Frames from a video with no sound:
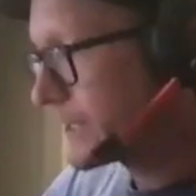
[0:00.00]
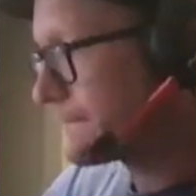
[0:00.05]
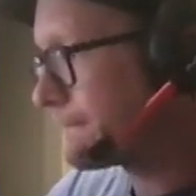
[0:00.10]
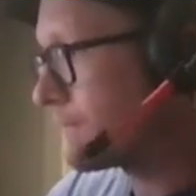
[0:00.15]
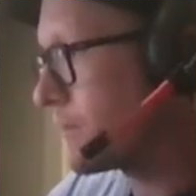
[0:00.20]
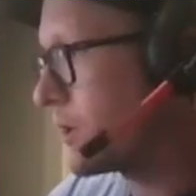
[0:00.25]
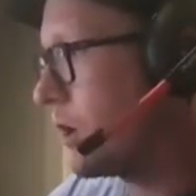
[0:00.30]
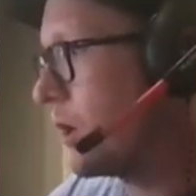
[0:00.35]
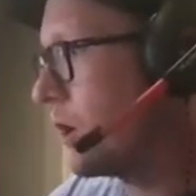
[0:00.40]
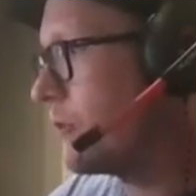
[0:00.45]

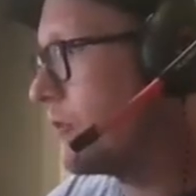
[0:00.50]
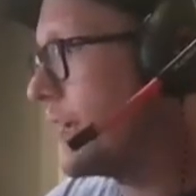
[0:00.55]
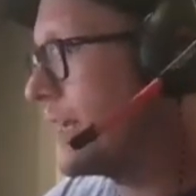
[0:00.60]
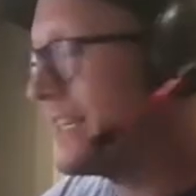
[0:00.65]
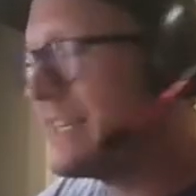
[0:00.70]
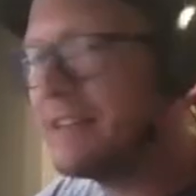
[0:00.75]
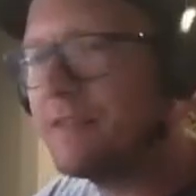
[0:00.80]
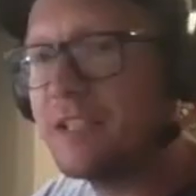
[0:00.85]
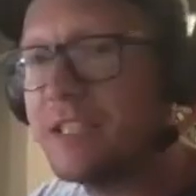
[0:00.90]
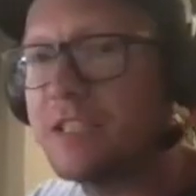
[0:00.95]

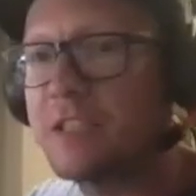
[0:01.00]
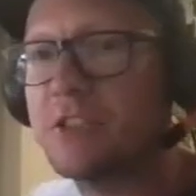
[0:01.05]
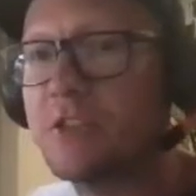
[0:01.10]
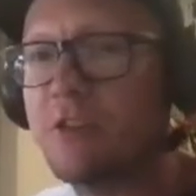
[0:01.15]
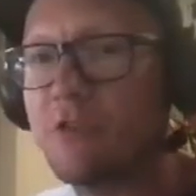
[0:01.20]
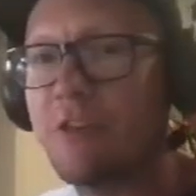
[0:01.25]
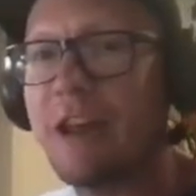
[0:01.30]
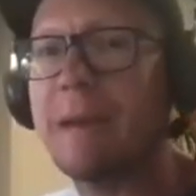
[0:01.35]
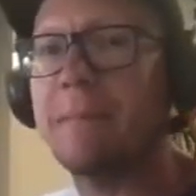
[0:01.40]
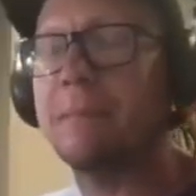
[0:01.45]
Already, even
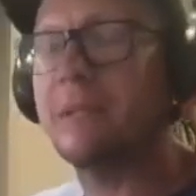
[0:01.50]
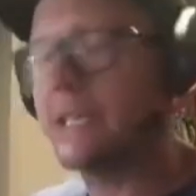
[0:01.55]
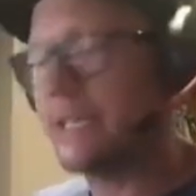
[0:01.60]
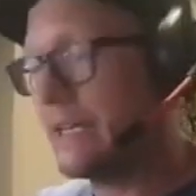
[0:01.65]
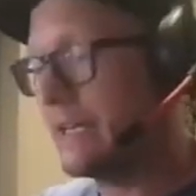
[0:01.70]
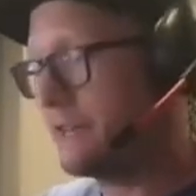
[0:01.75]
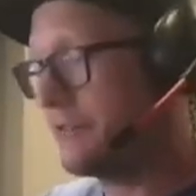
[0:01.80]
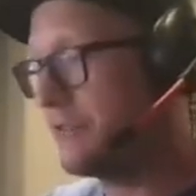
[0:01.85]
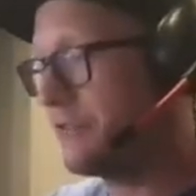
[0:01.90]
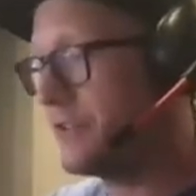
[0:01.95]
scrambling
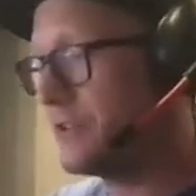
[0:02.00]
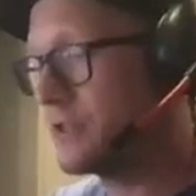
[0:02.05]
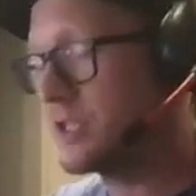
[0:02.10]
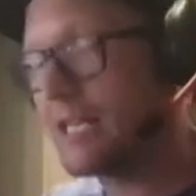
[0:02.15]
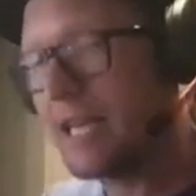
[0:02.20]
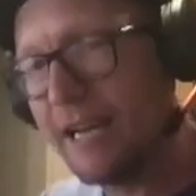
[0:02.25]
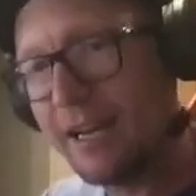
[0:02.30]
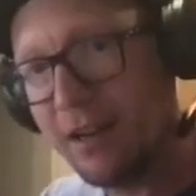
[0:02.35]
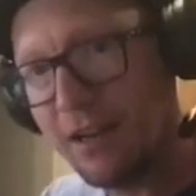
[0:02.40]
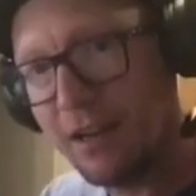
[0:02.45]
it, it feels
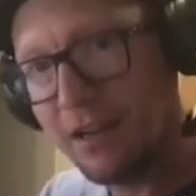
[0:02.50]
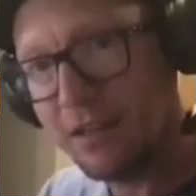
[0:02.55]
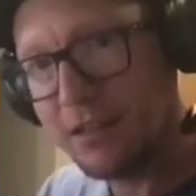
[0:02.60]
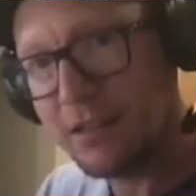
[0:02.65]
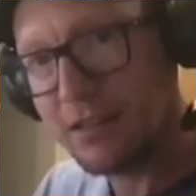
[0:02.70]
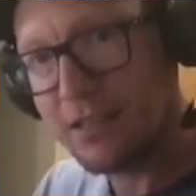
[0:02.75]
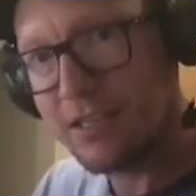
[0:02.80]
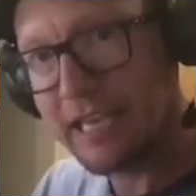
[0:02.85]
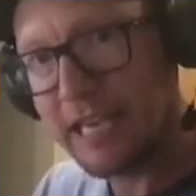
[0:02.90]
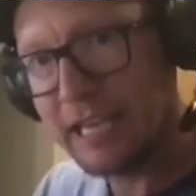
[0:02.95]
kind of
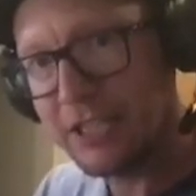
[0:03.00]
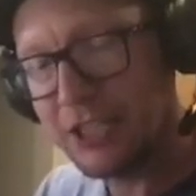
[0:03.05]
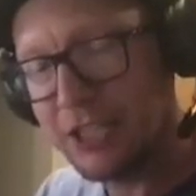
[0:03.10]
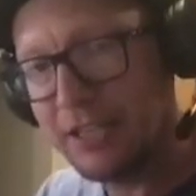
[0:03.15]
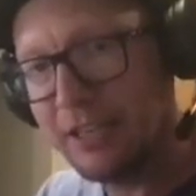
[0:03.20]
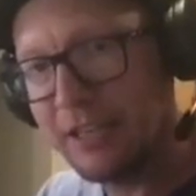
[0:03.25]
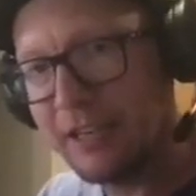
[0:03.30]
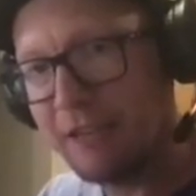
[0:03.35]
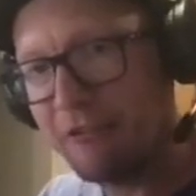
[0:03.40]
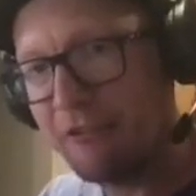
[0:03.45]
sketchy.
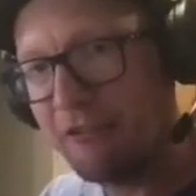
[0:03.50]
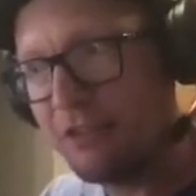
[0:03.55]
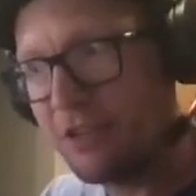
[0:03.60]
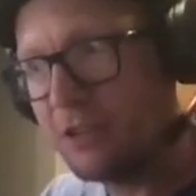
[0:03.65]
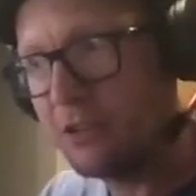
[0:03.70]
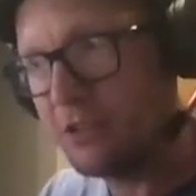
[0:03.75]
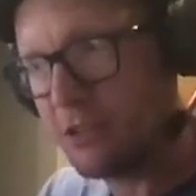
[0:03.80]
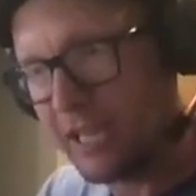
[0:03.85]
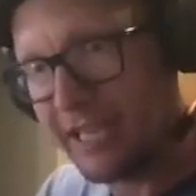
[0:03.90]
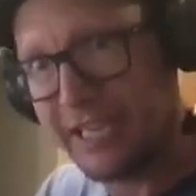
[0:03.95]
Like, it
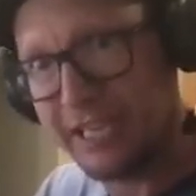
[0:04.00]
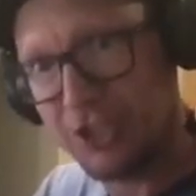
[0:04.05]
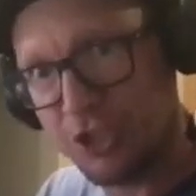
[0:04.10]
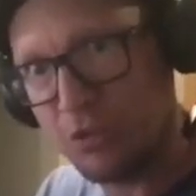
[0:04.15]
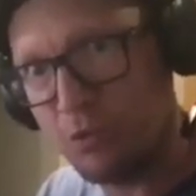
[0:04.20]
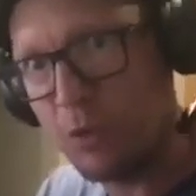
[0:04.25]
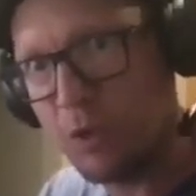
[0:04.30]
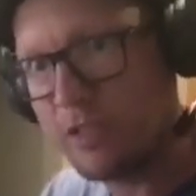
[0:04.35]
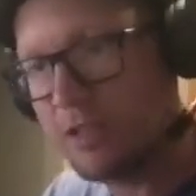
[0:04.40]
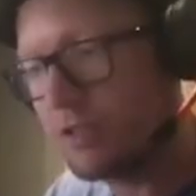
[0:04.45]
feels like it
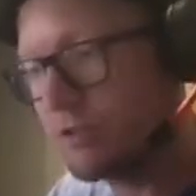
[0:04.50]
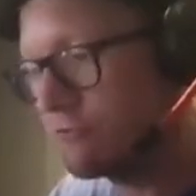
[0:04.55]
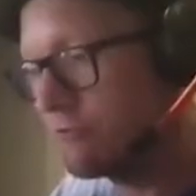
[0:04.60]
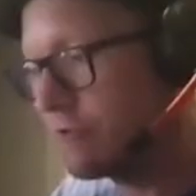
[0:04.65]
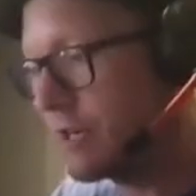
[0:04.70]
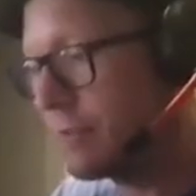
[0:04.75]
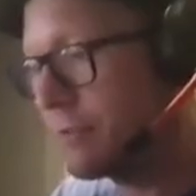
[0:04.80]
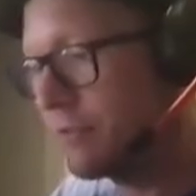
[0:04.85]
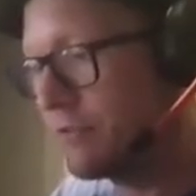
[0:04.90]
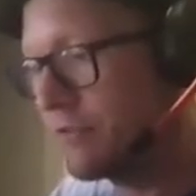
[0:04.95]
just wants to
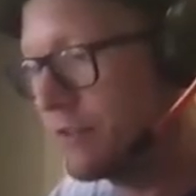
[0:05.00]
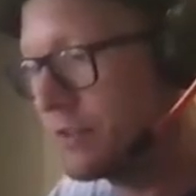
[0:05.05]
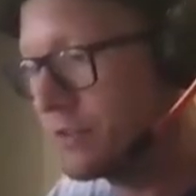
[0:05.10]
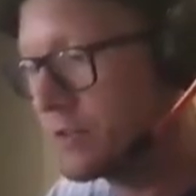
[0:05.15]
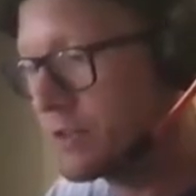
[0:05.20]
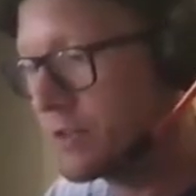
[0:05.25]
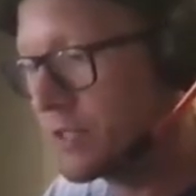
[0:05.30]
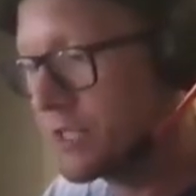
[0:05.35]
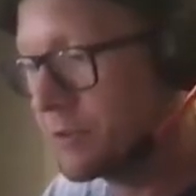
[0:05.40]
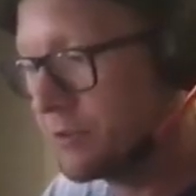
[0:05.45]
rip. It feels,
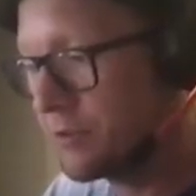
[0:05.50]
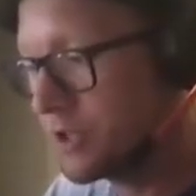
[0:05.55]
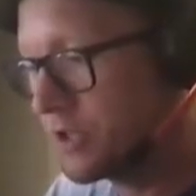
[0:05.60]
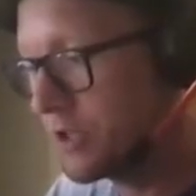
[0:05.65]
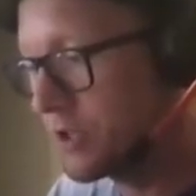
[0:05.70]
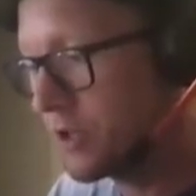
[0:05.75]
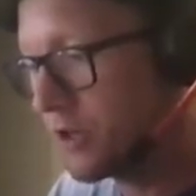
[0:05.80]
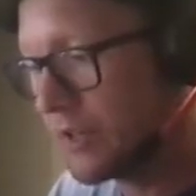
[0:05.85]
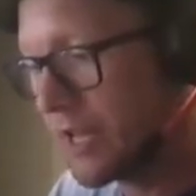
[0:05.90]
so I suppose you'd call that